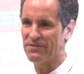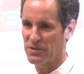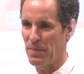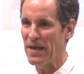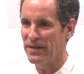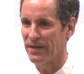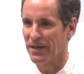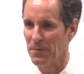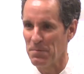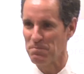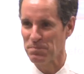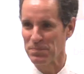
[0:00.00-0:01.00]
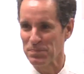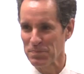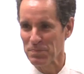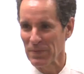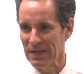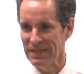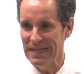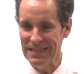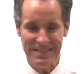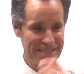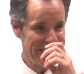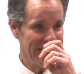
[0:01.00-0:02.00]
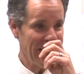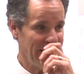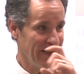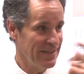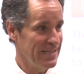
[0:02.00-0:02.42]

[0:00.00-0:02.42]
of spend. Needless to say,